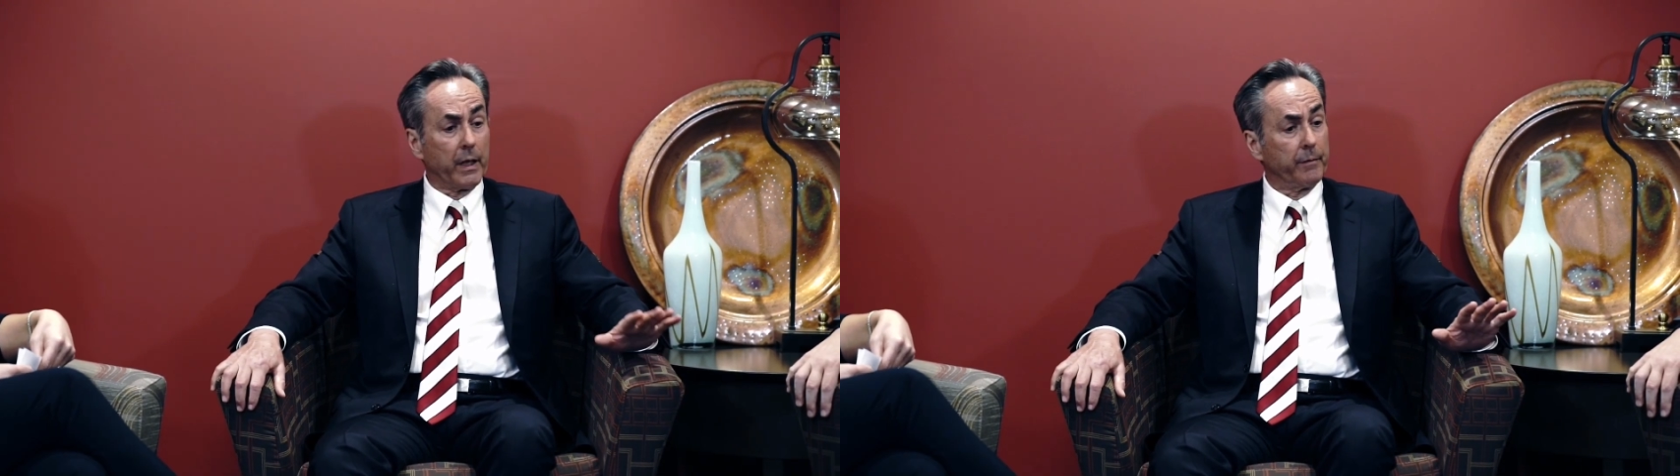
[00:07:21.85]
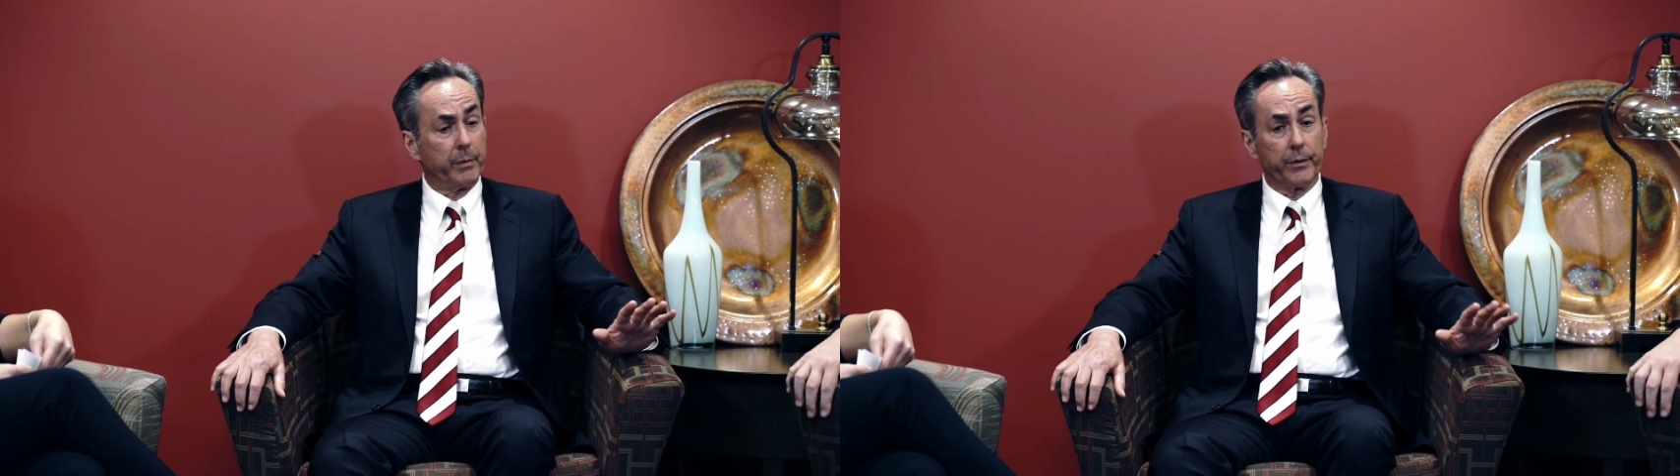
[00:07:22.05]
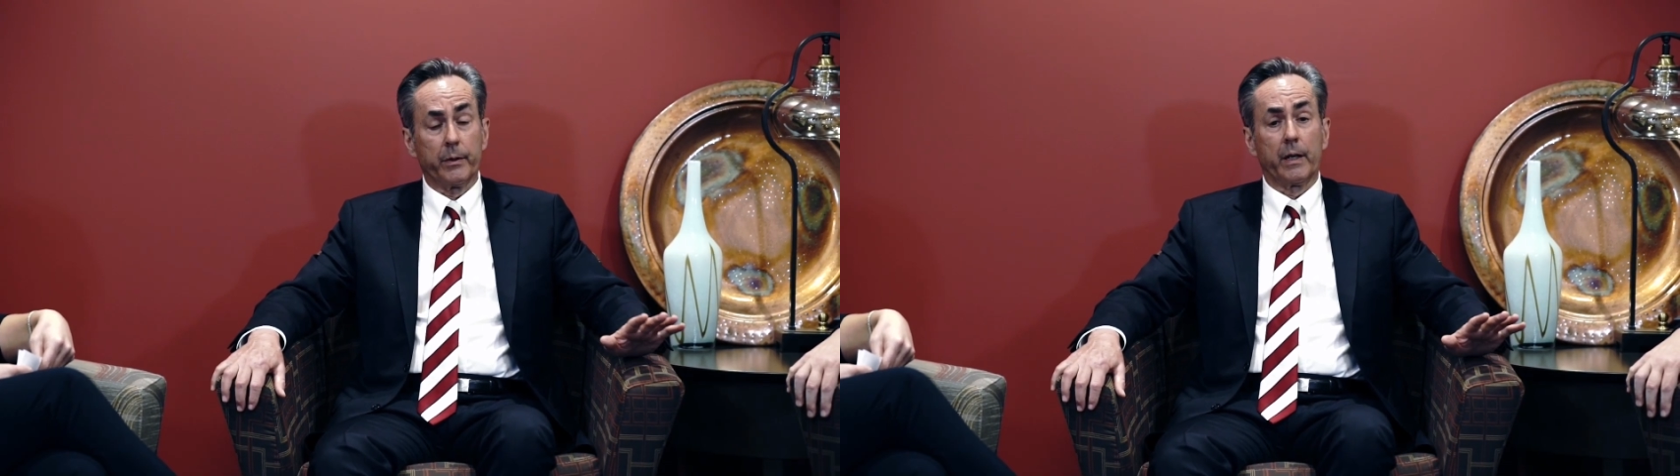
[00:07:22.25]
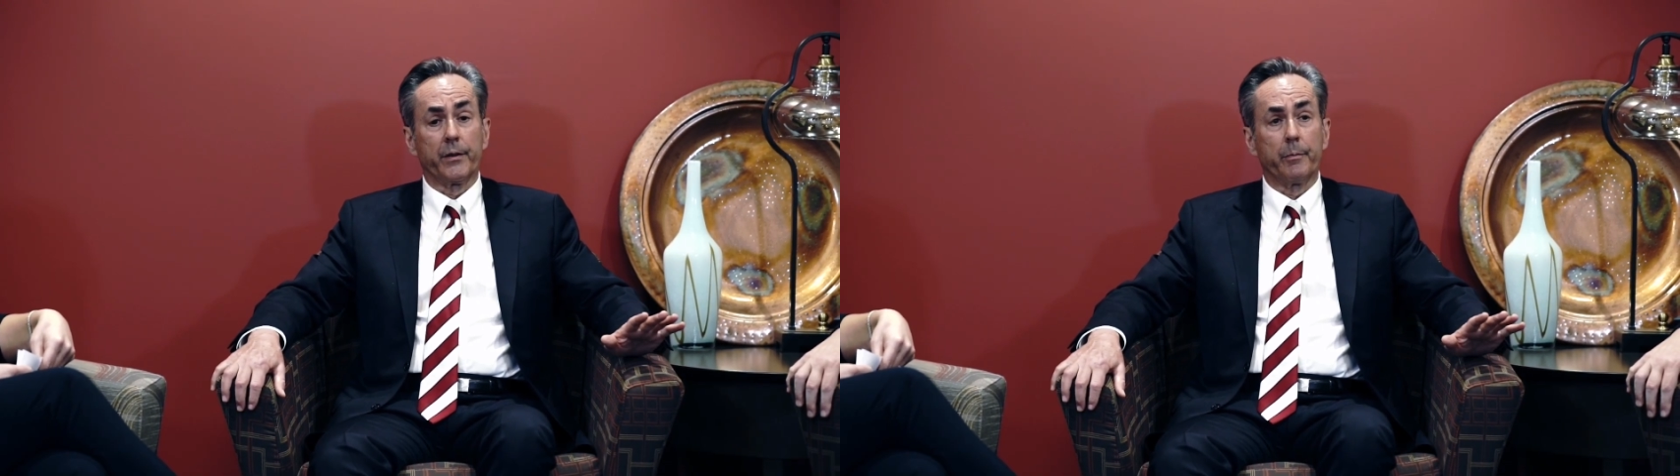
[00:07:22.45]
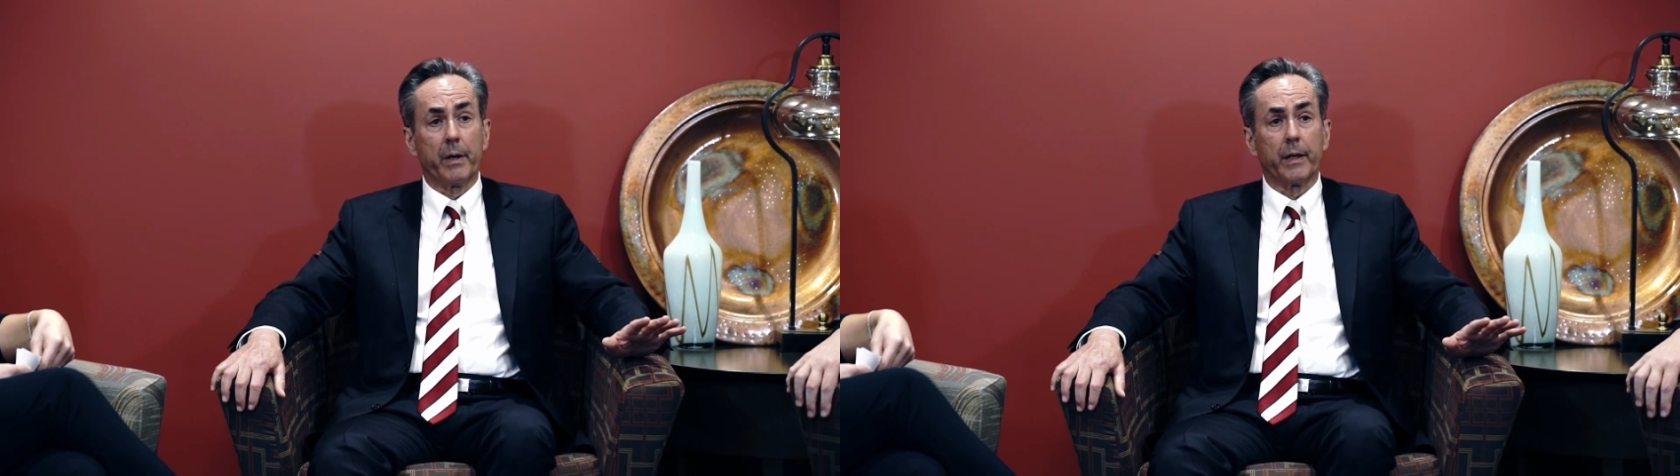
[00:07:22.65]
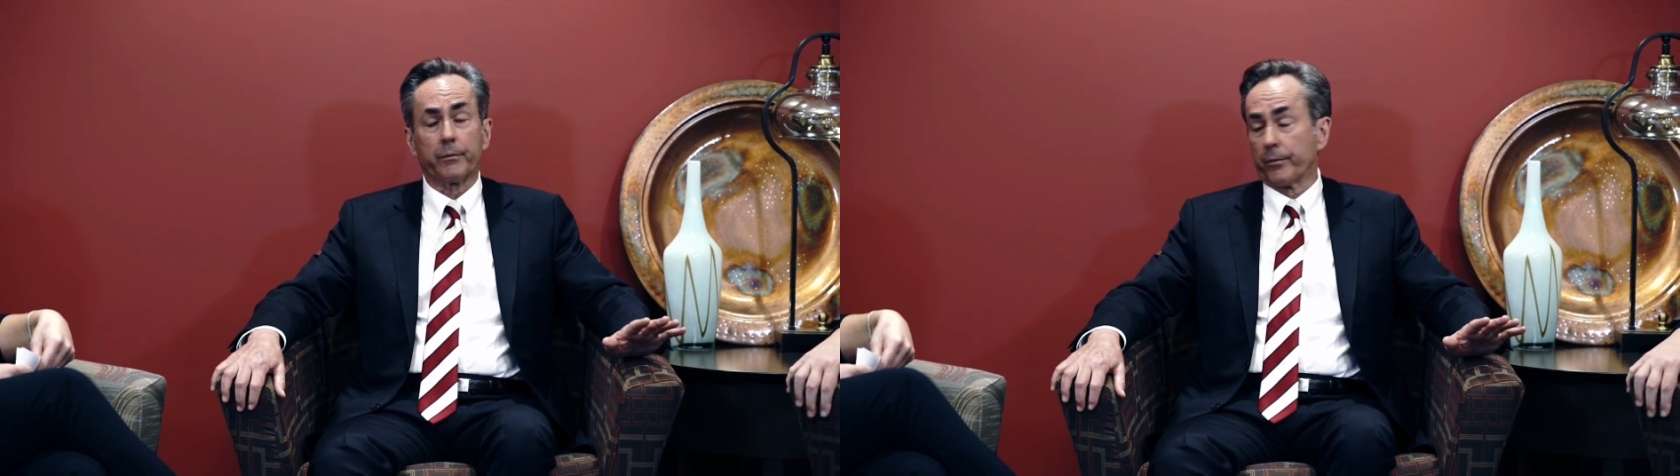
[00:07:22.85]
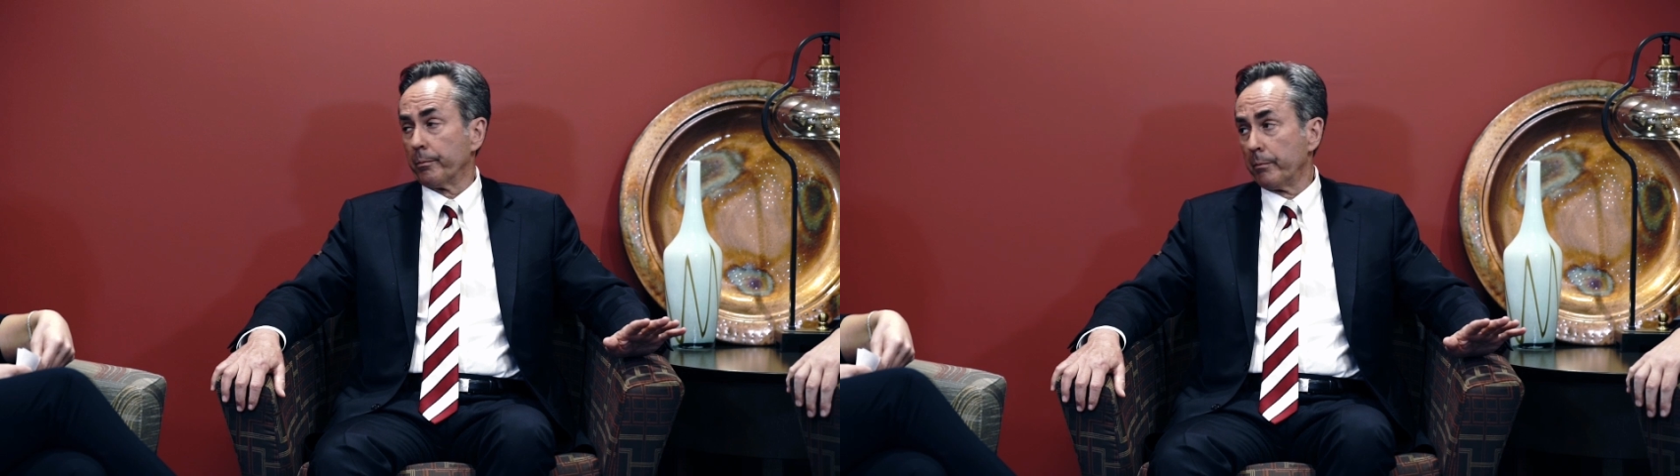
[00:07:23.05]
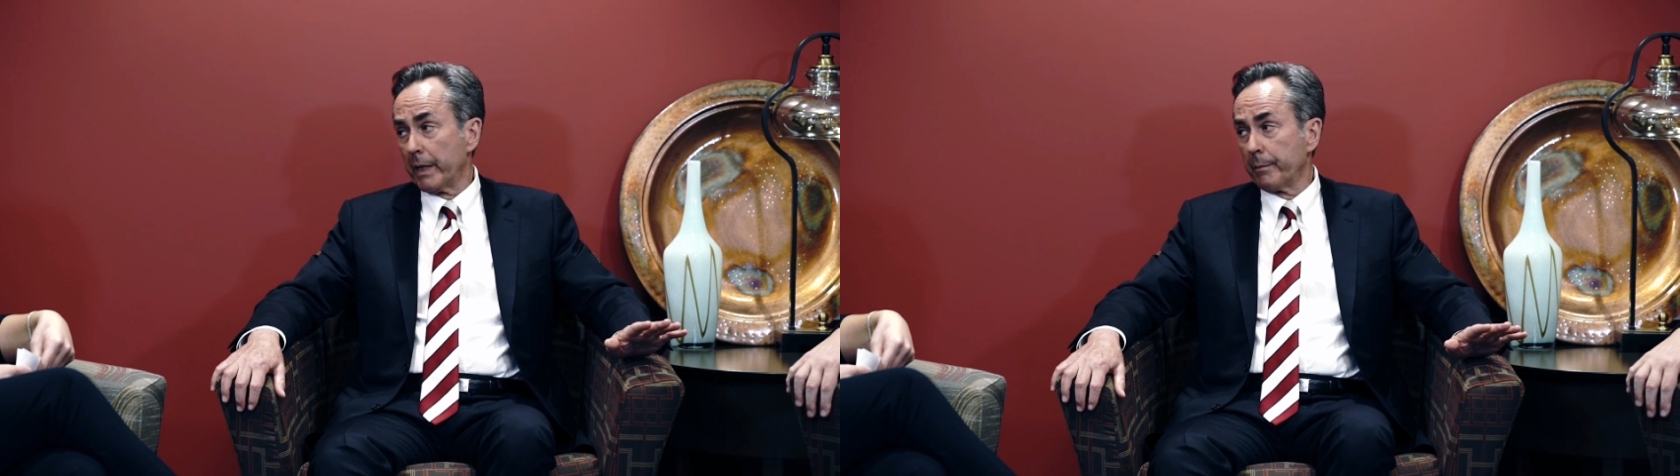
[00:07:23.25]
I've been around the bank for
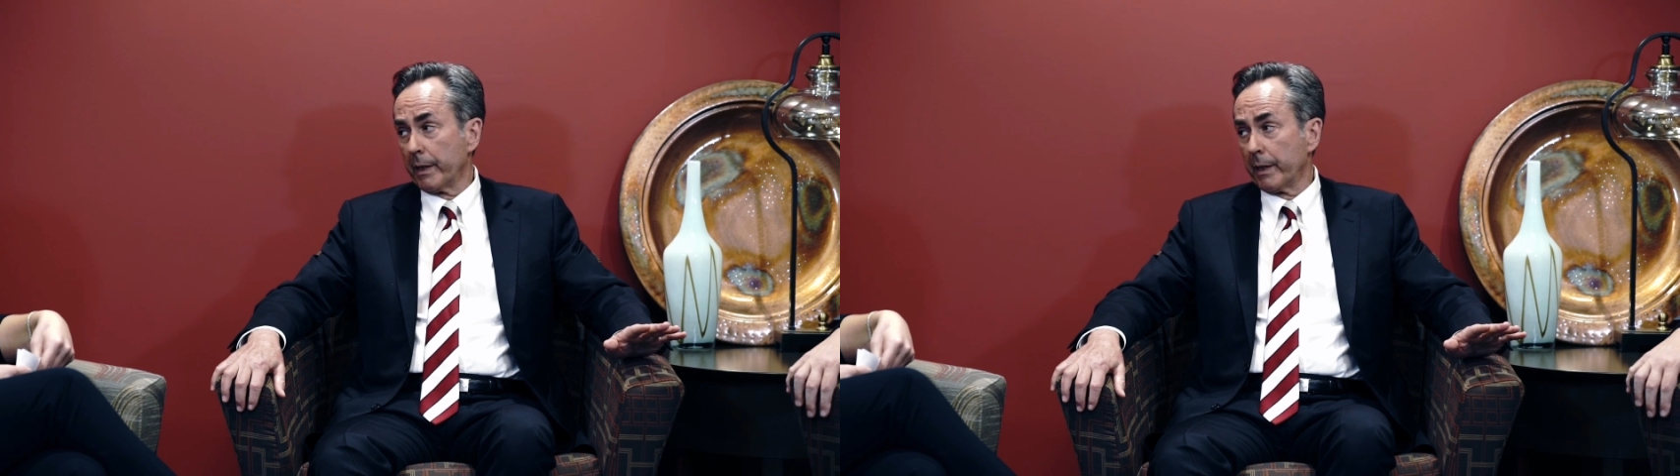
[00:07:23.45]
many,